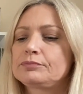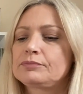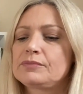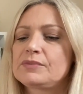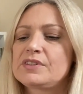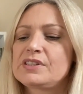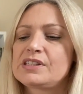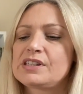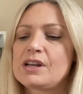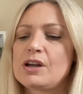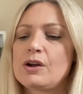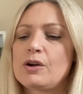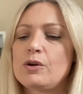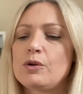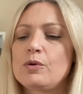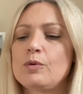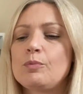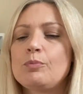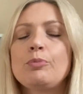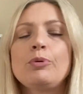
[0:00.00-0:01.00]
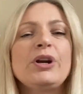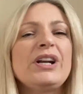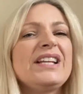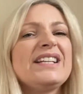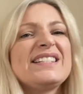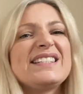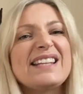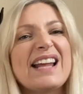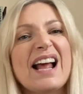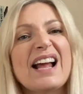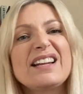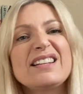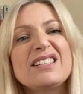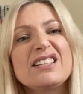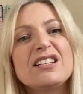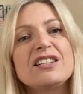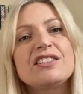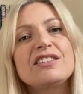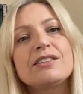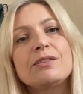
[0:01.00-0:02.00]
So pretty
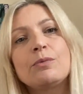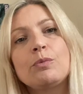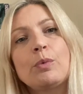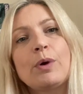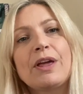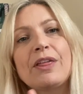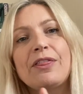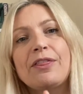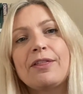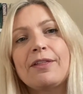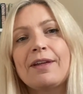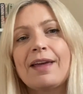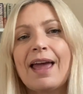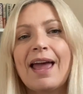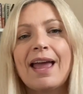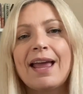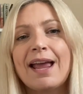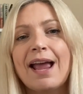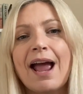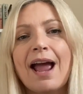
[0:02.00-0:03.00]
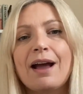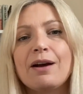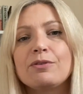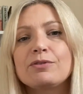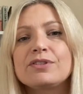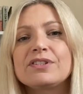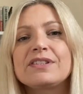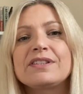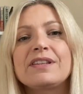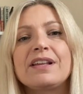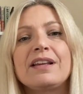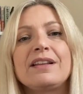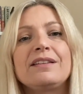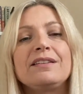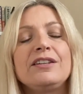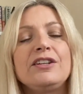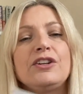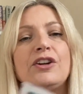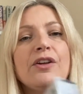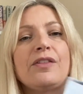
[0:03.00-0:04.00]
standard with Hay House that,
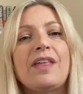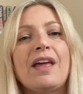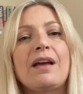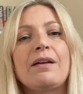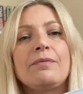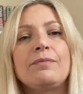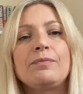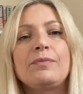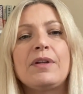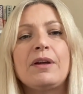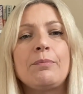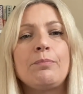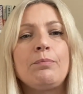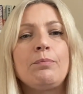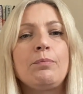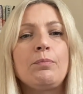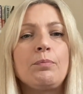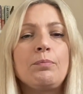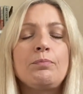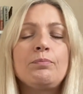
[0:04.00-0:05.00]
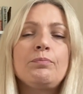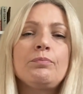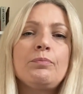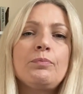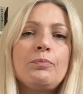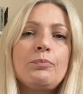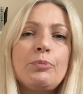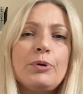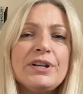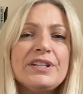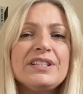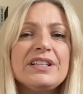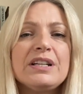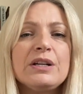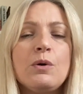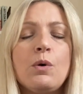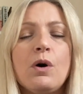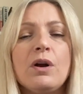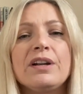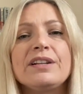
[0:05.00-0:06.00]
you know, their
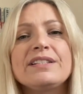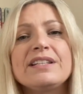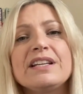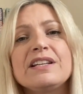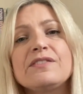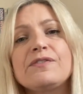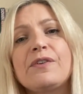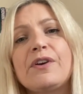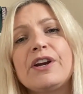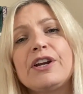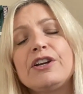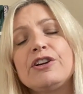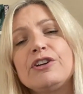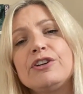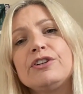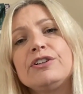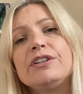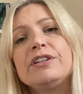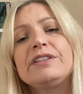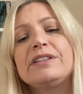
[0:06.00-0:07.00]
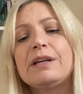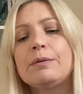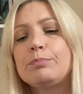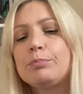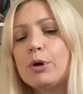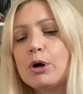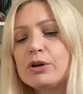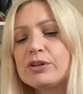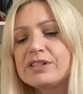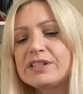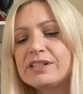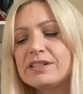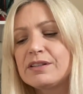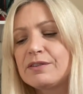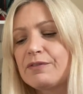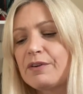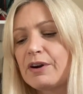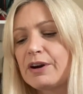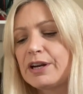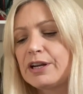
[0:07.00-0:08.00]
printing quality is very good. Their boxes
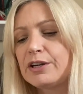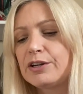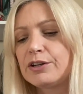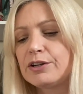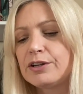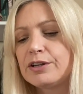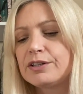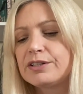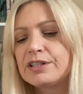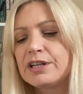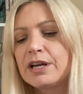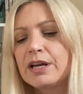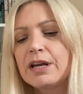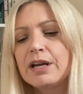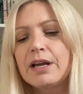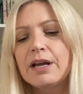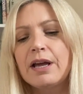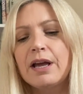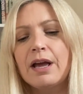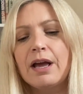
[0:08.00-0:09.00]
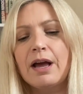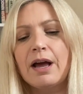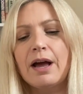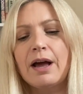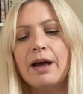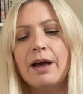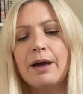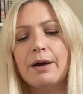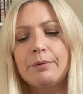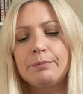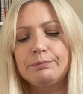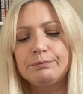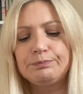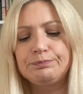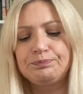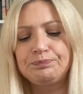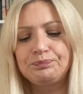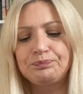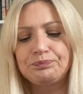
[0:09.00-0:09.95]
are very good. So